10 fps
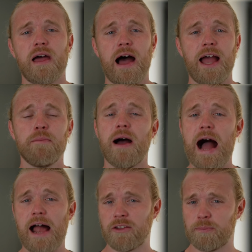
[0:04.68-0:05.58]
I'm
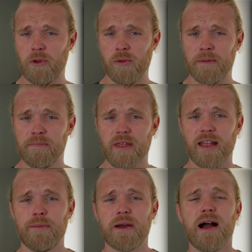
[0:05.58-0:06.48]
Alex Berman
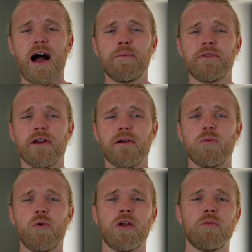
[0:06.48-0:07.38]
and I'm a carpenter
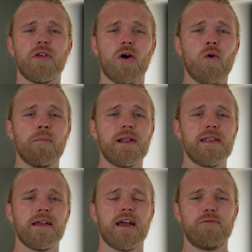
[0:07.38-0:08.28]
working with the
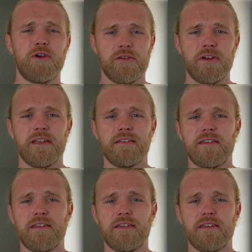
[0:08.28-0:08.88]
Homebuilding and Renovating